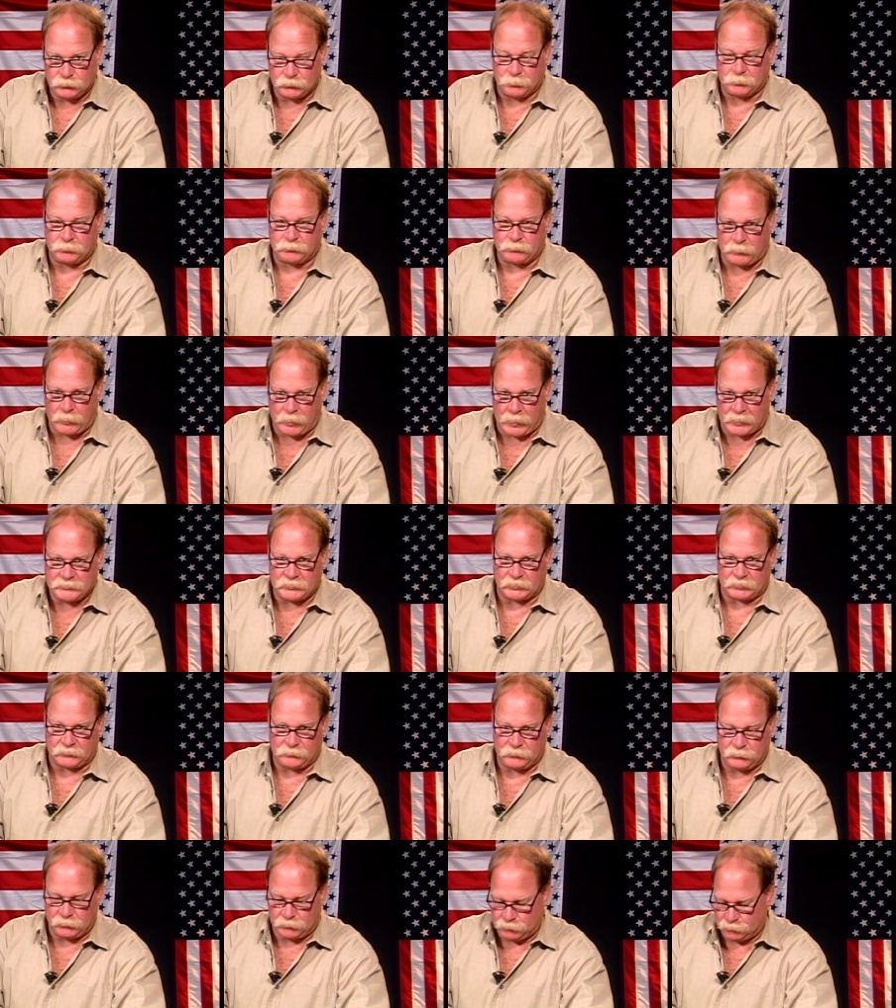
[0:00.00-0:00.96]
the
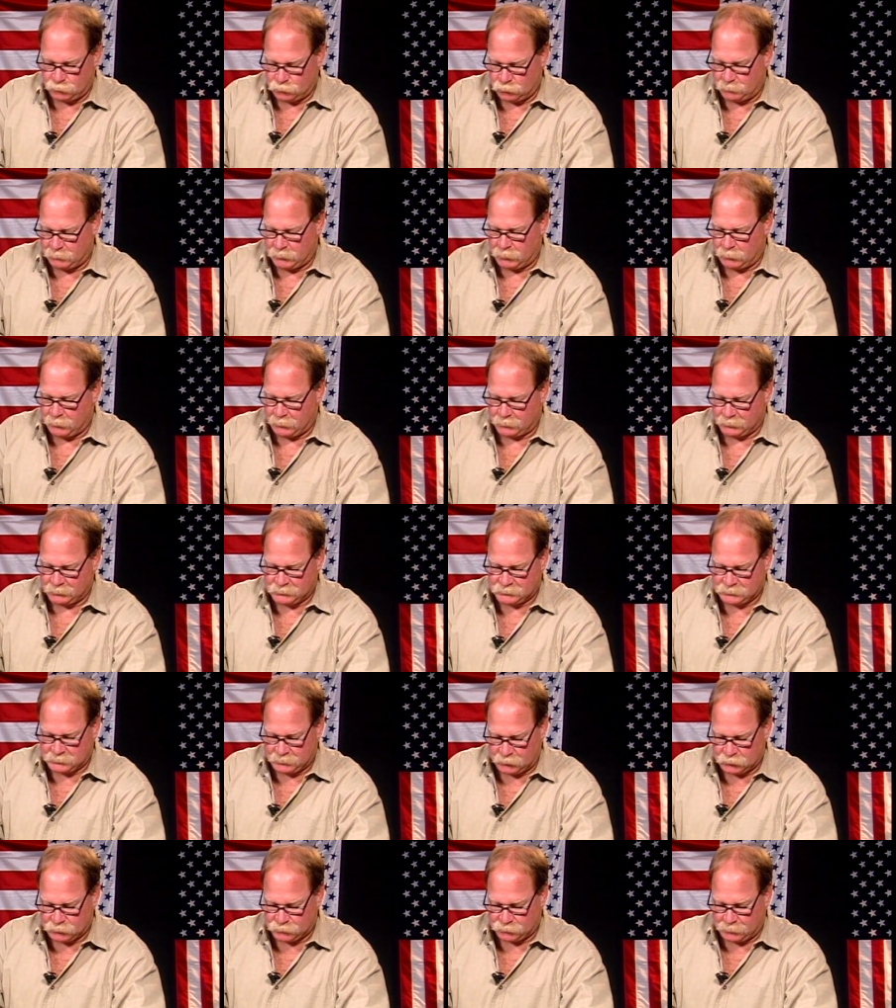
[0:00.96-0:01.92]
Project for the New American
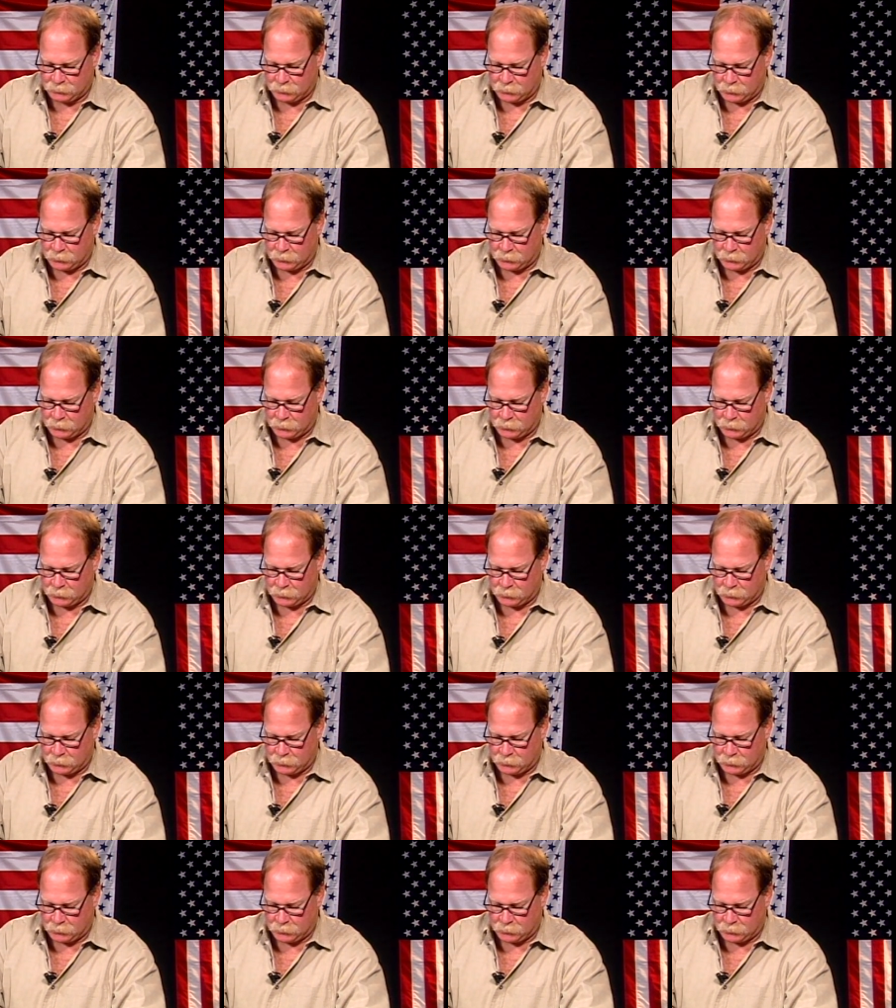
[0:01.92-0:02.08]
Century